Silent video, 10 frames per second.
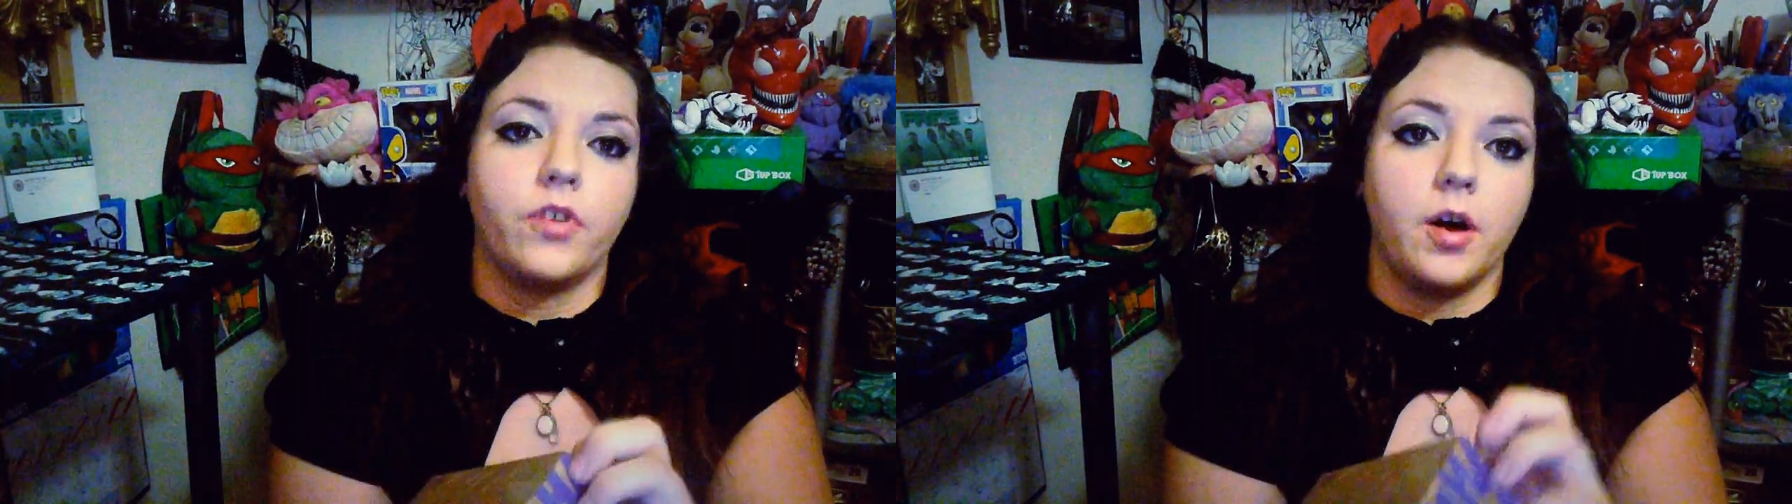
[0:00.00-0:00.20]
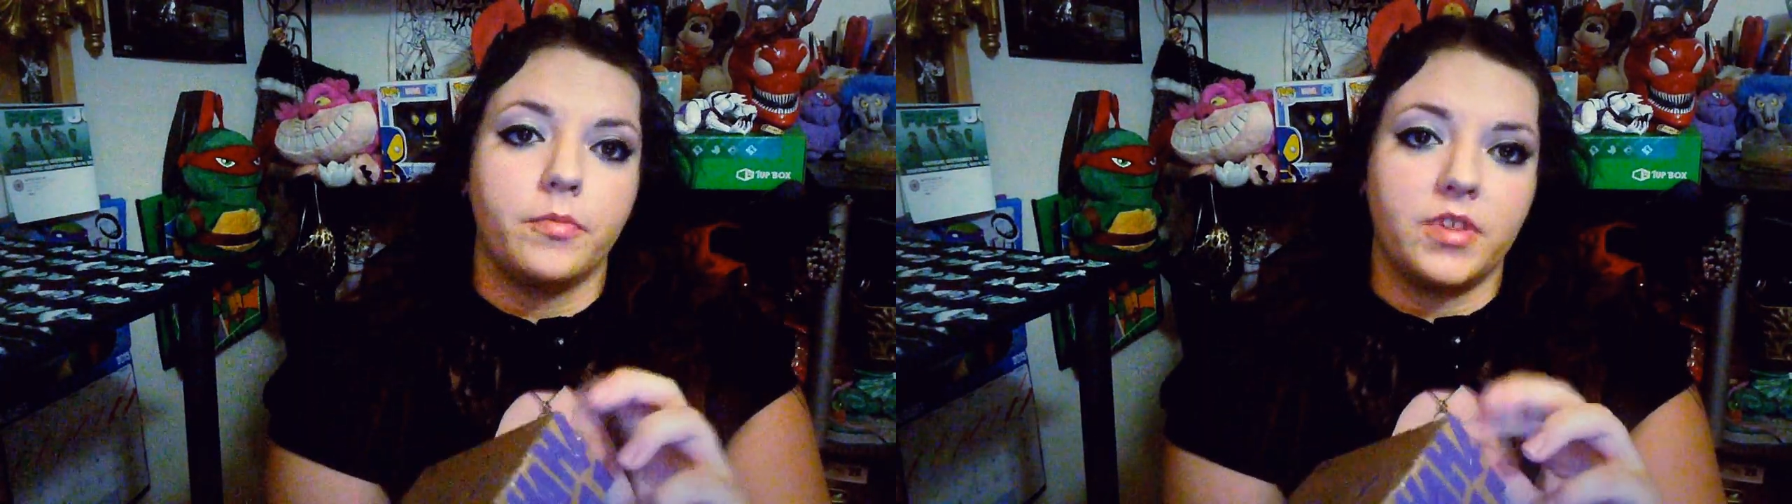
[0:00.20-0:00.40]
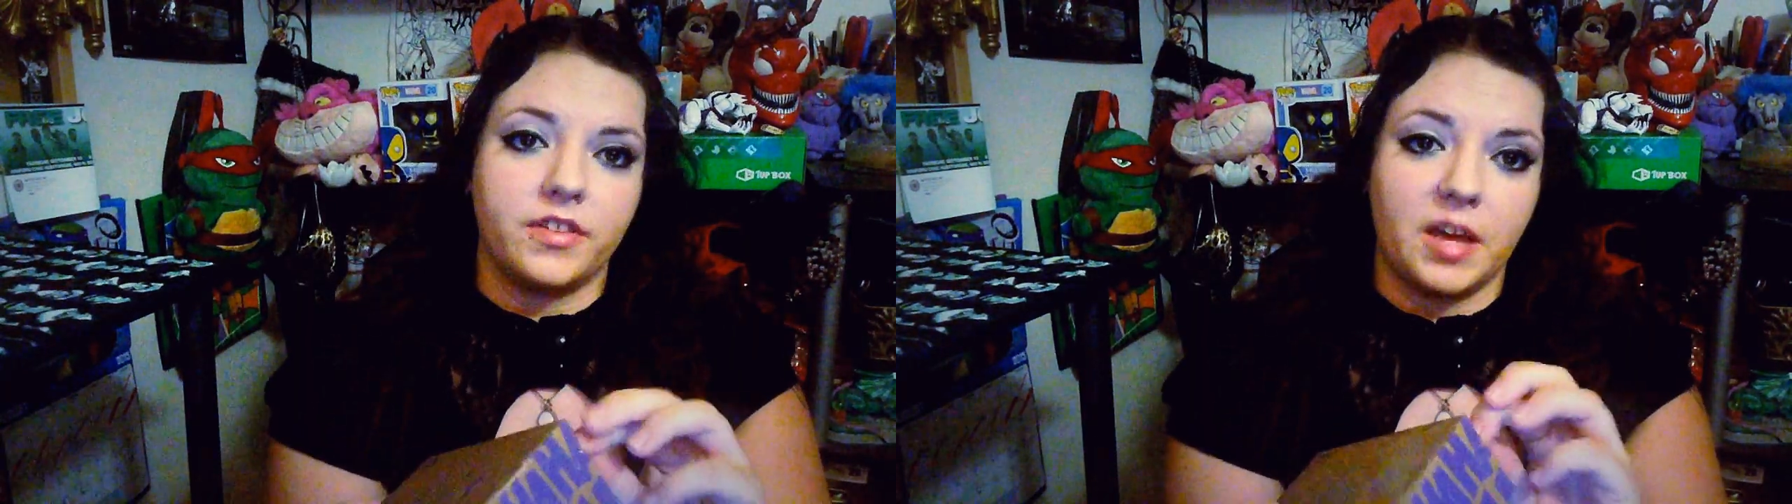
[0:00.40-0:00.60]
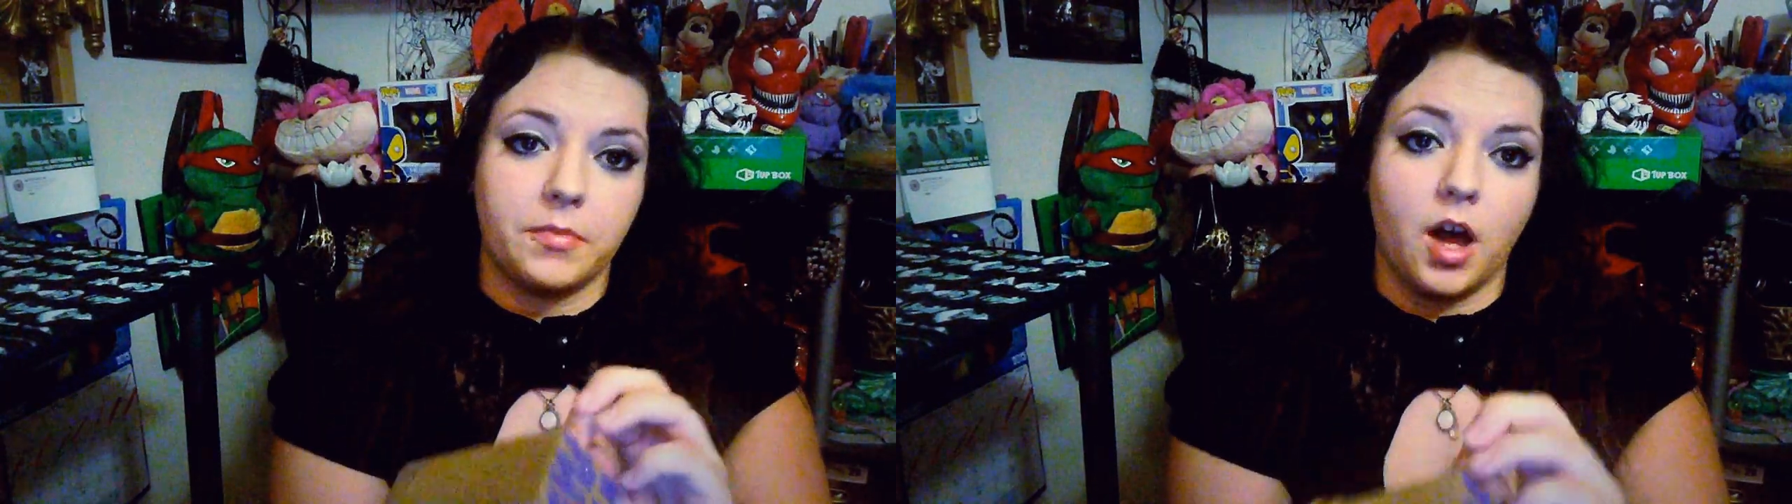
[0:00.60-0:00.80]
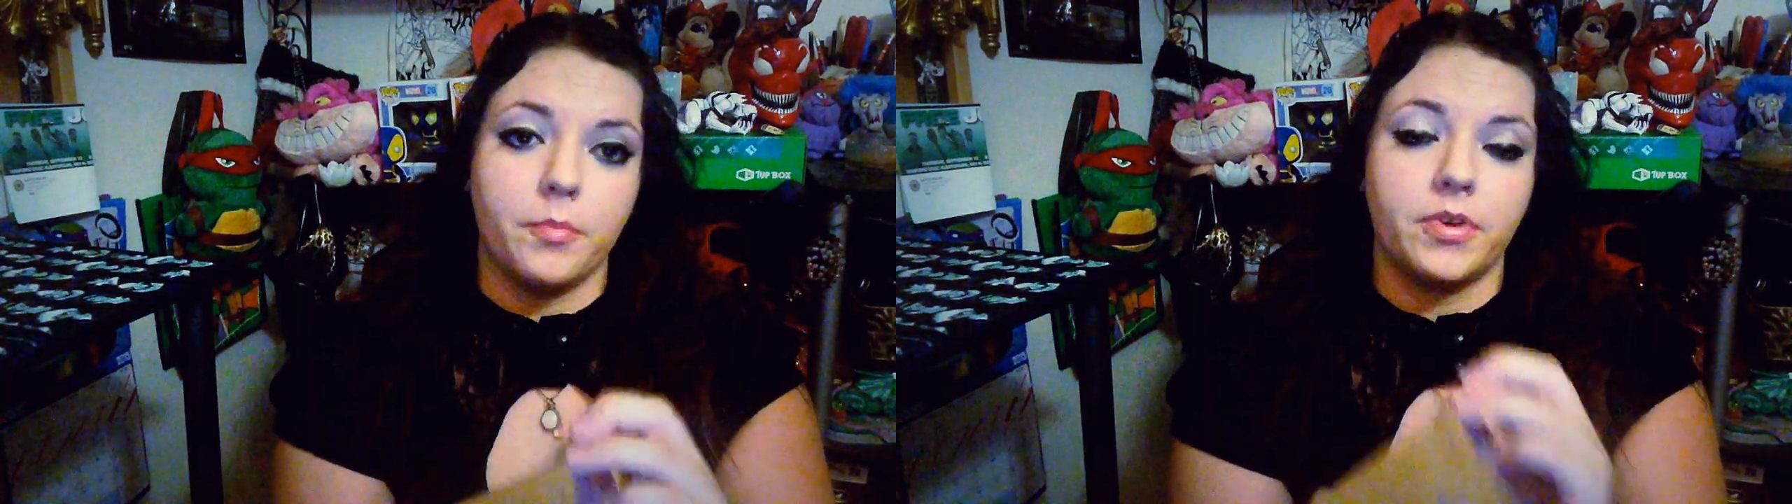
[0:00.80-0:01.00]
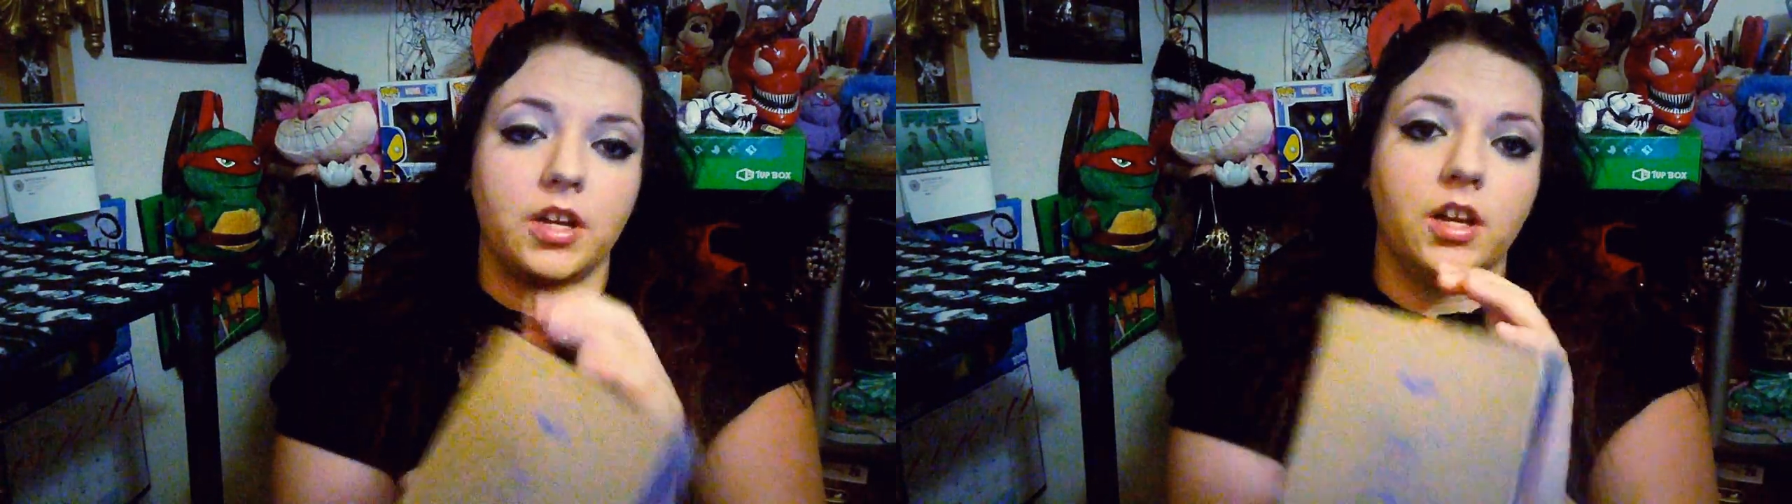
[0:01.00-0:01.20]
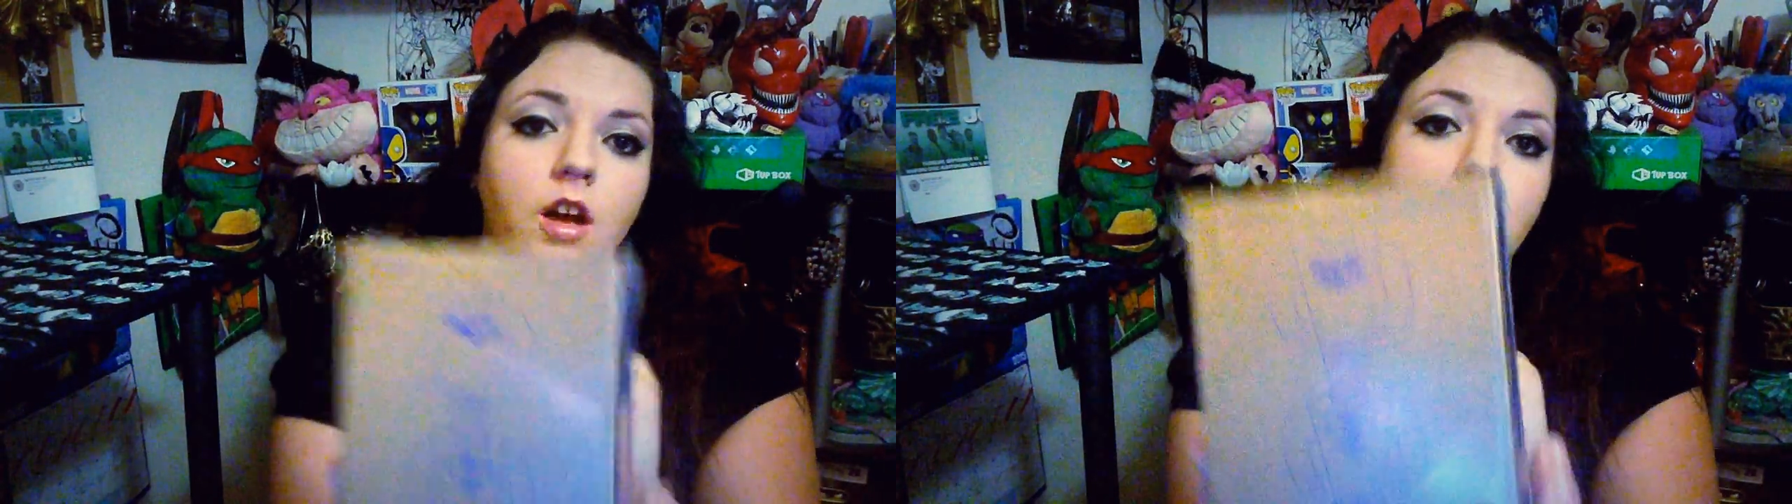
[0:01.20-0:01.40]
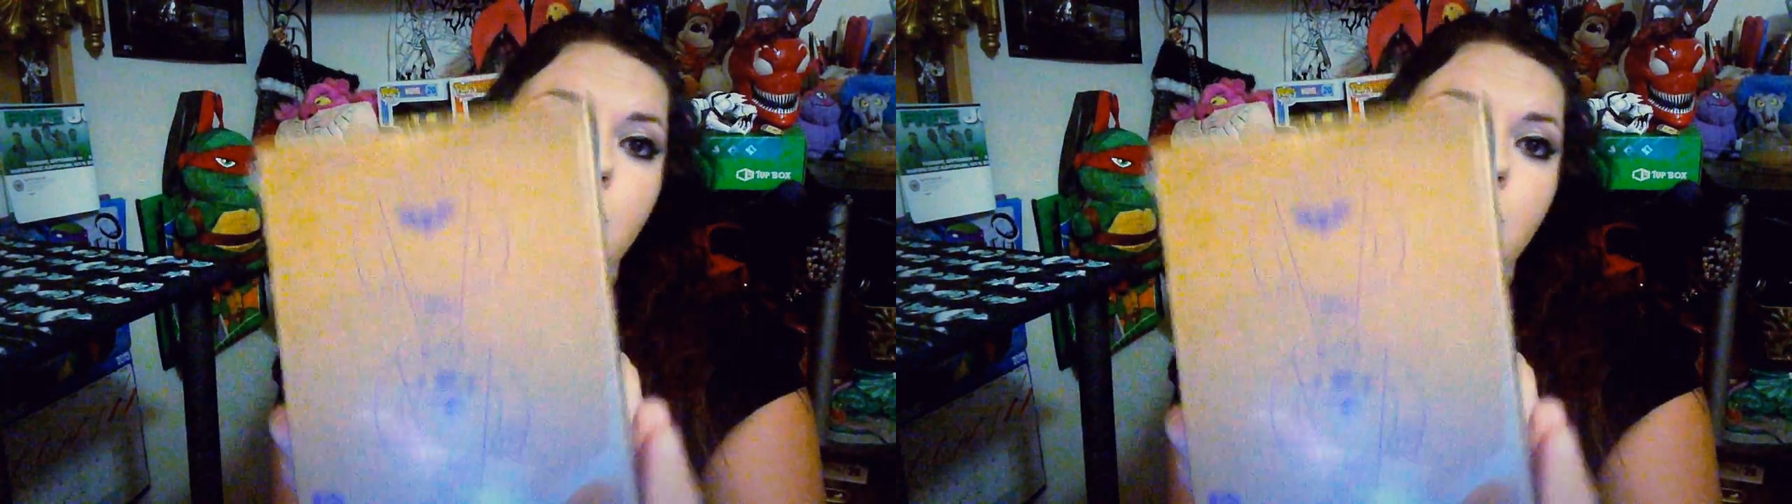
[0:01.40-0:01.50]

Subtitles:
from the same company